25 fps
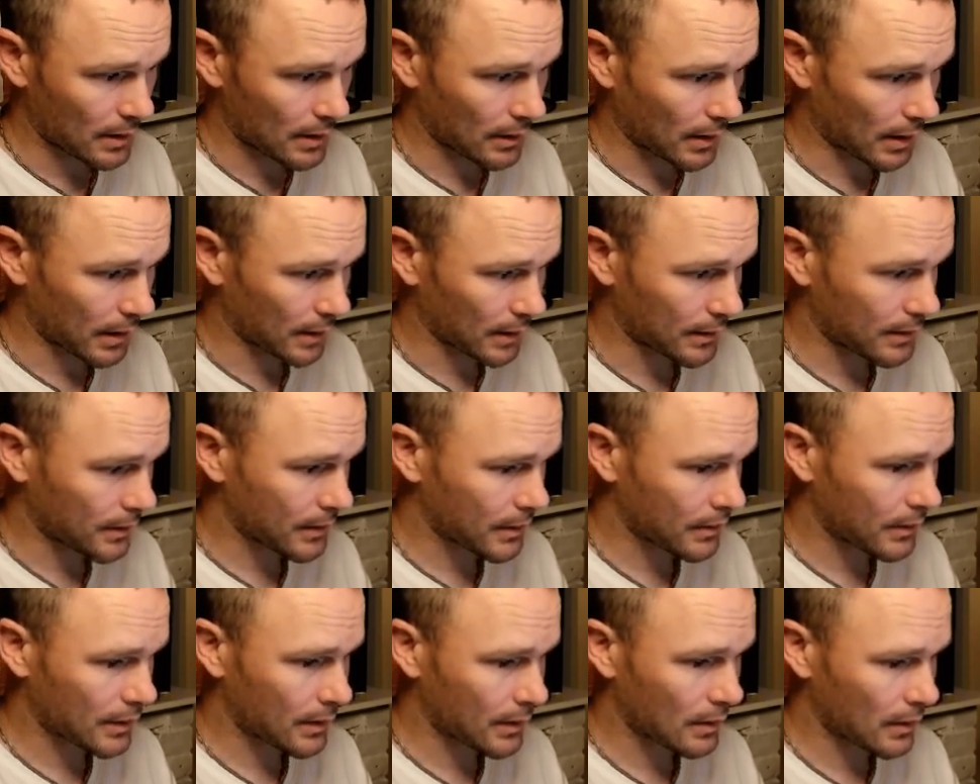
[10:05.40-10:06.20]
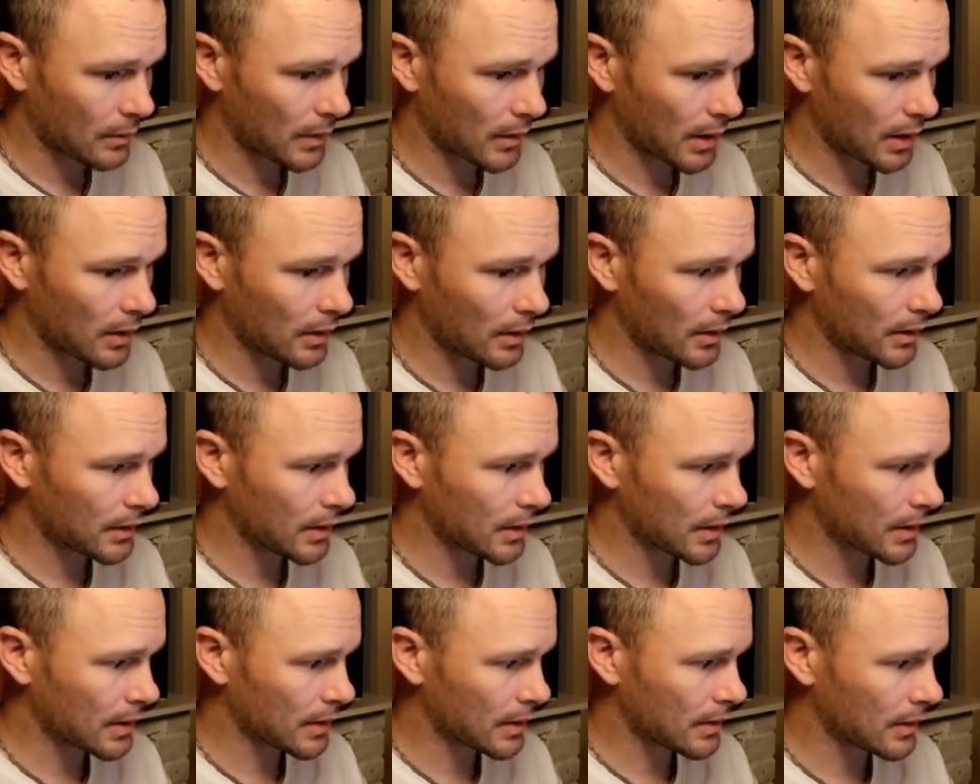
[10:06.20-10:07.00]
lines. So we could
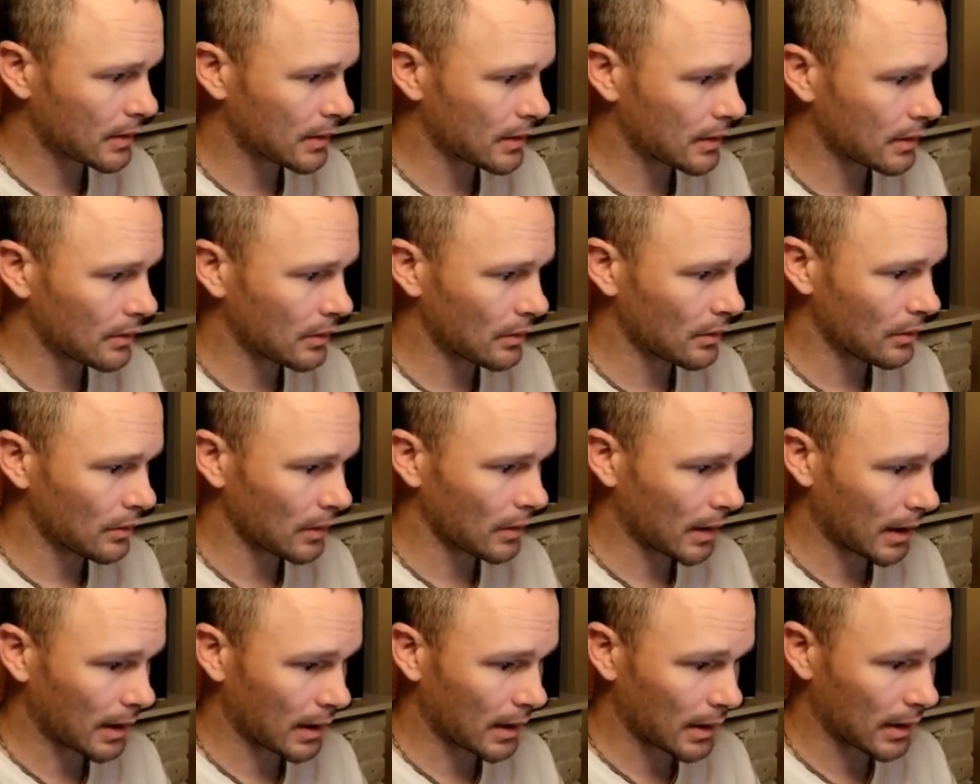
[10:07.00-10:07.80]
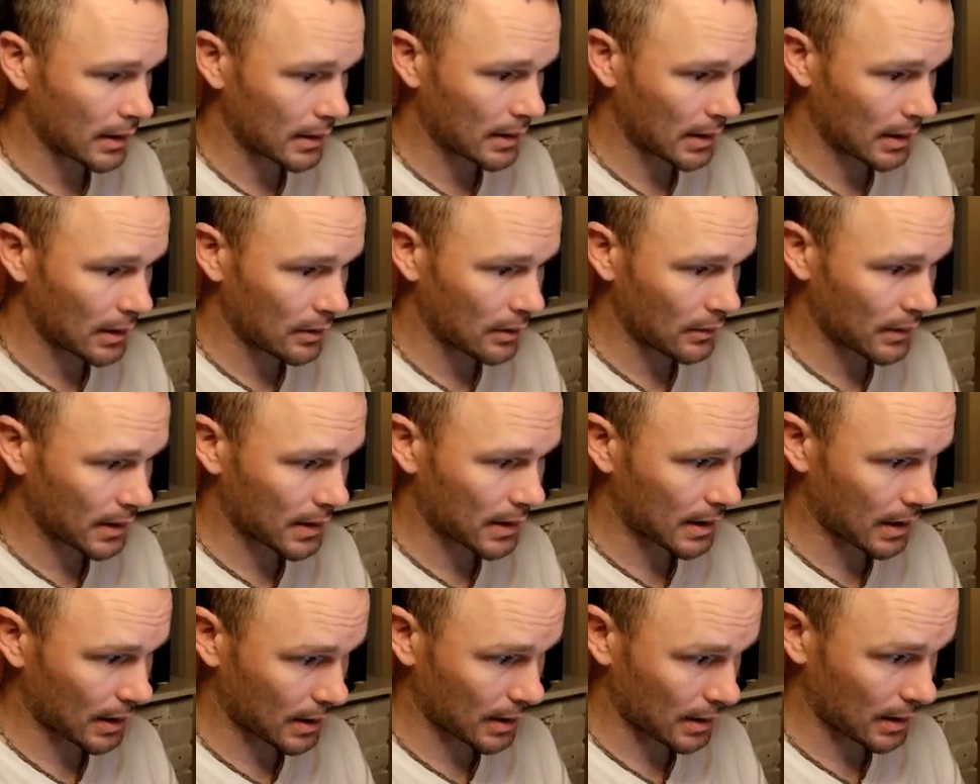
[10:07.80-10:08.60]
just do like a continuous
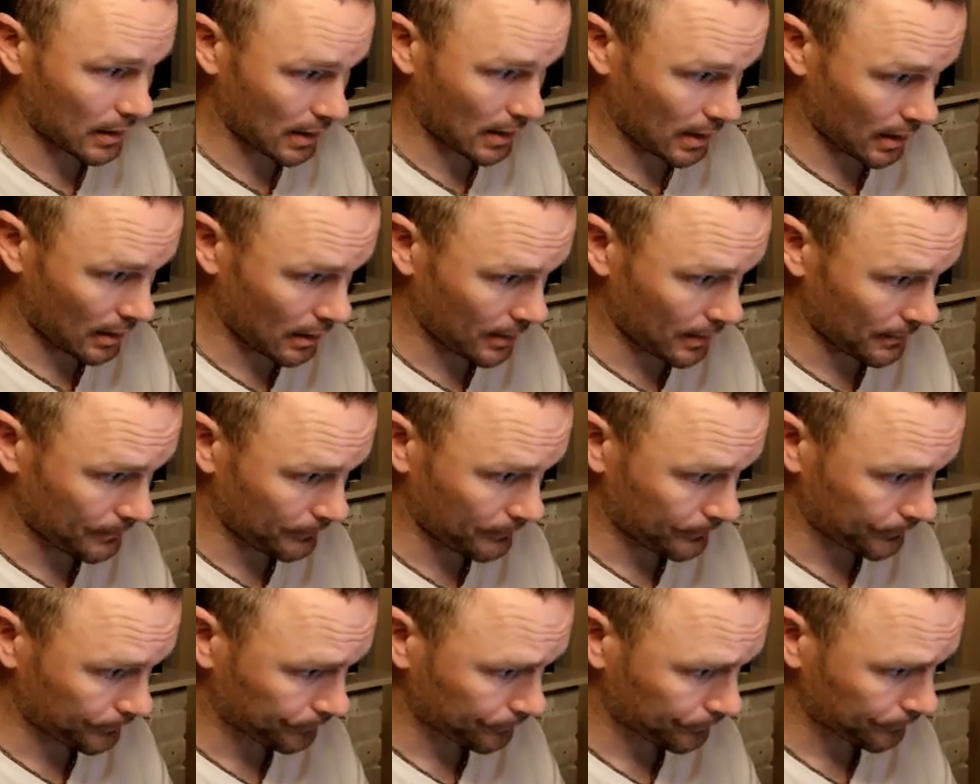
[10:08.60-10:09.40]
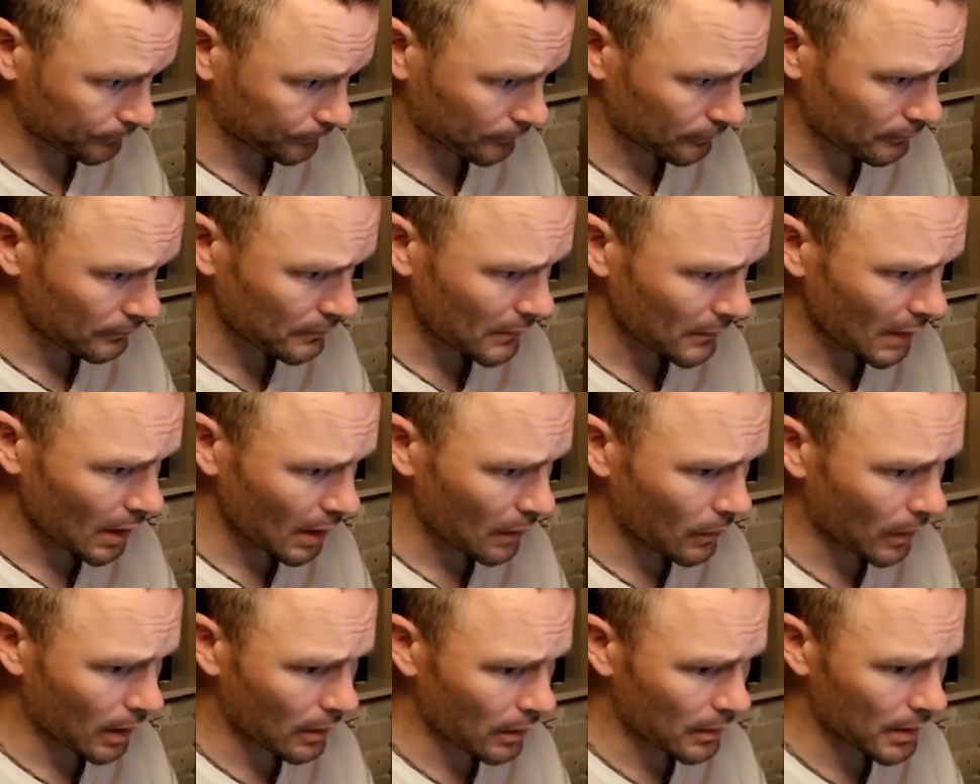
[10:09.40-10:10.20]
section here
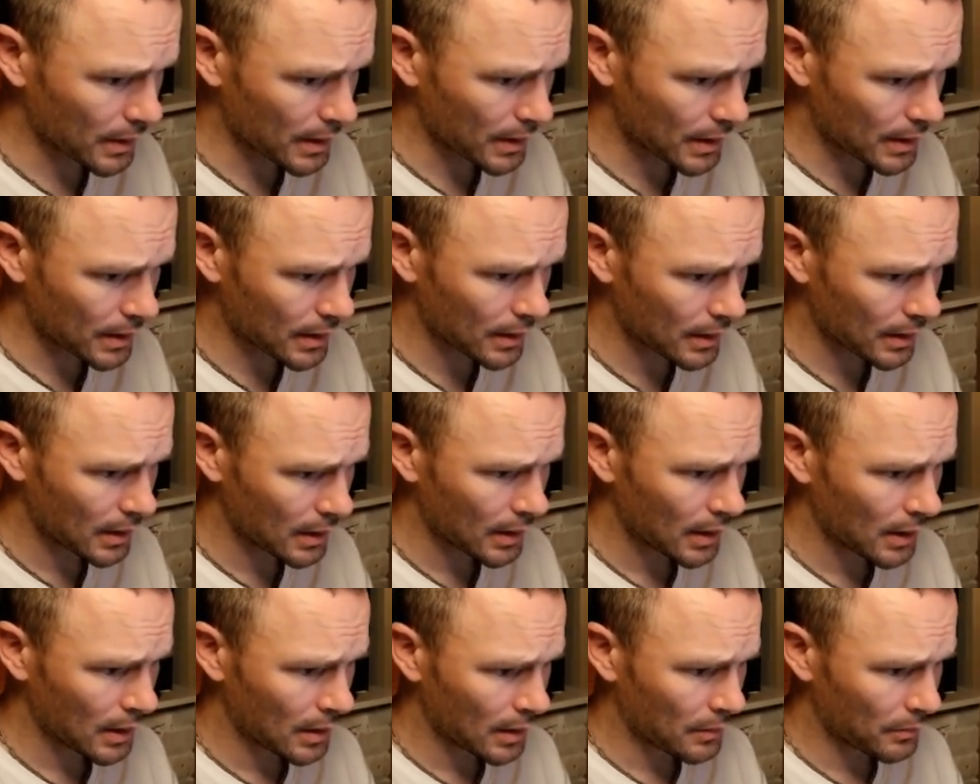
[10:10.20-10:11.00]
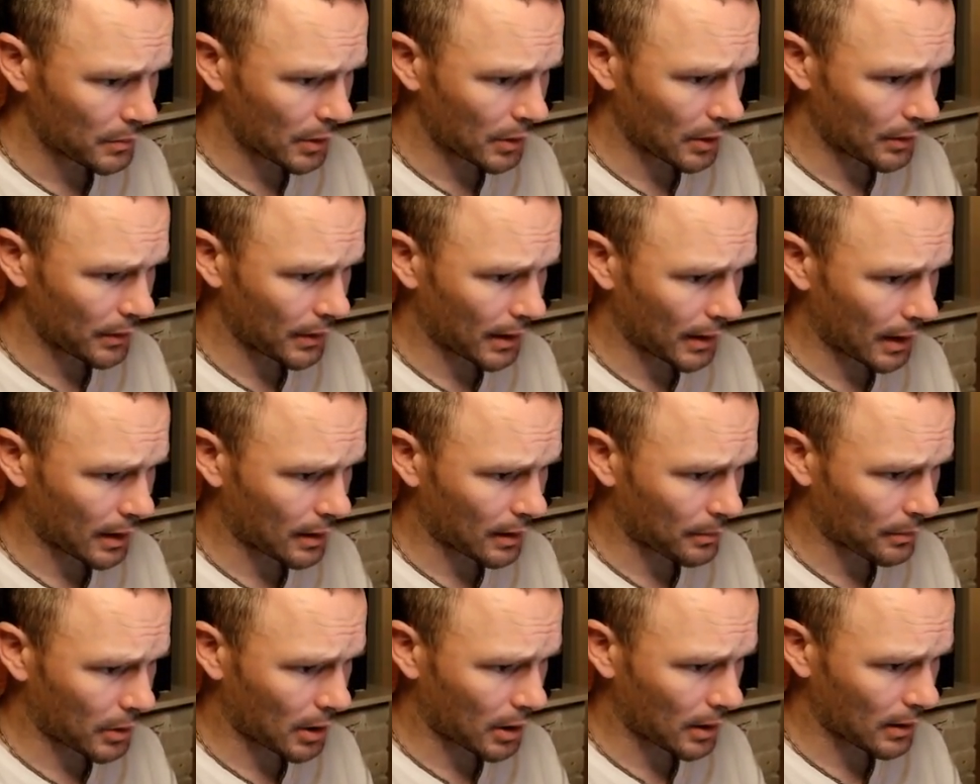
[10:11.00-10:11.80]
where we're just building out
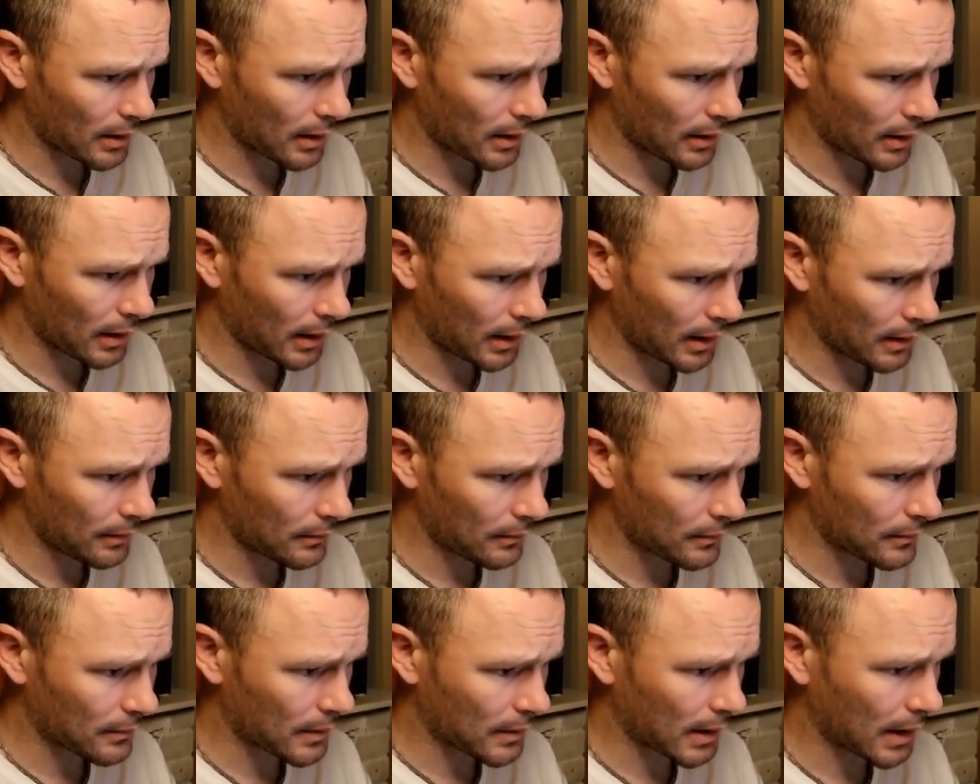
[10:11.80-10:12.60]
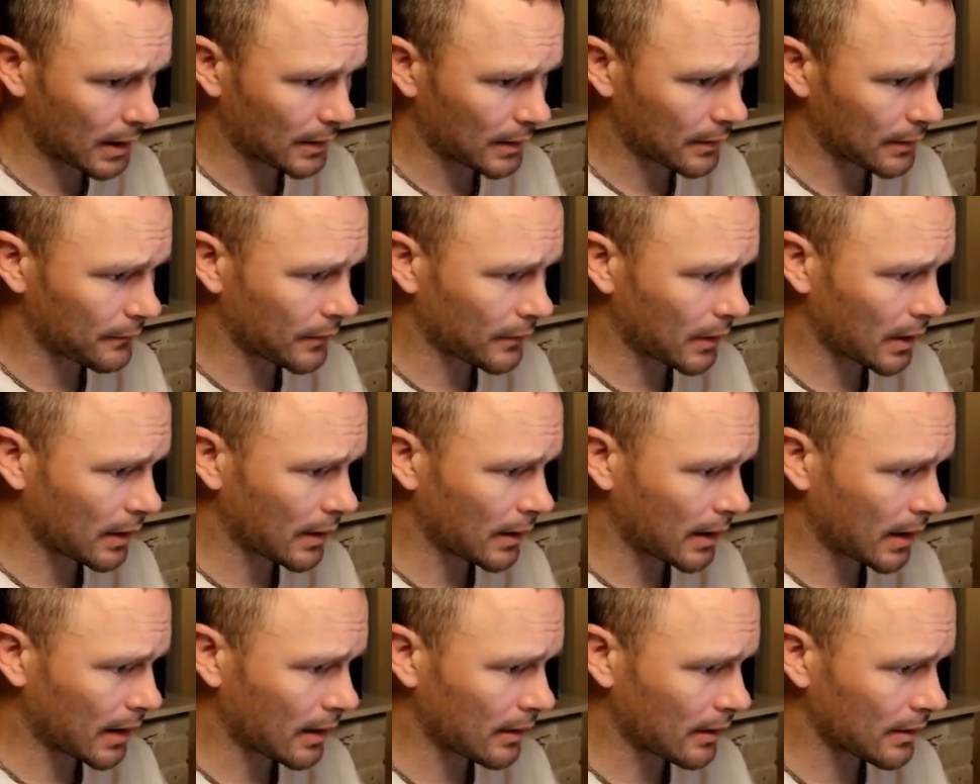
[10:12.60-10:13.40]
a polyline right at the front of
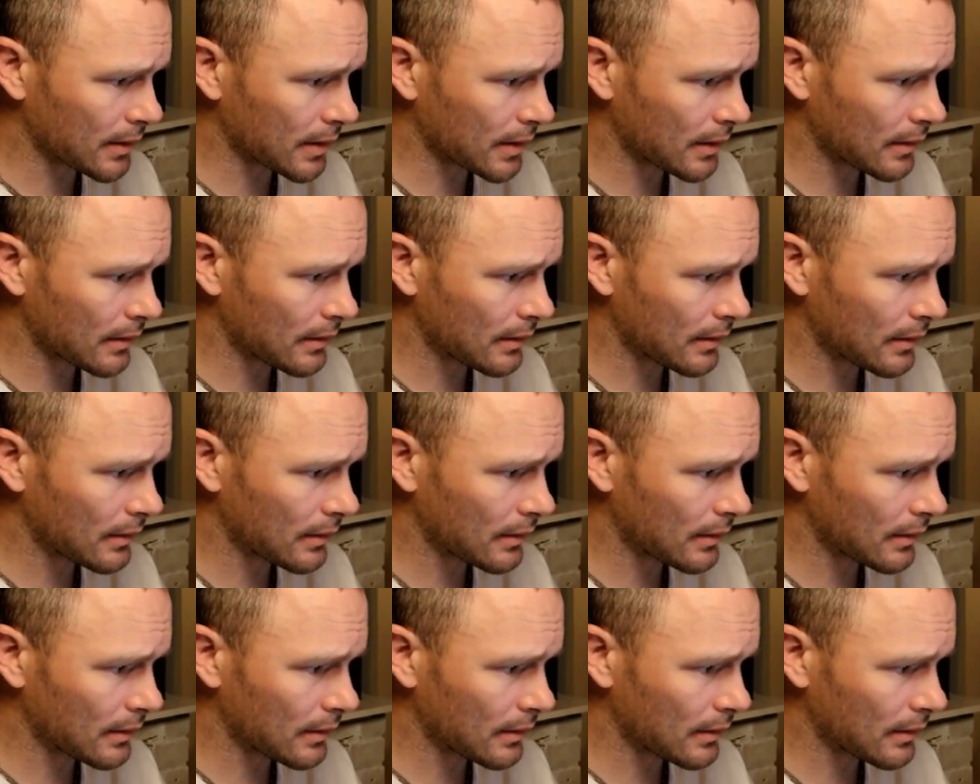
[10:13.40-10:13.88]
the house.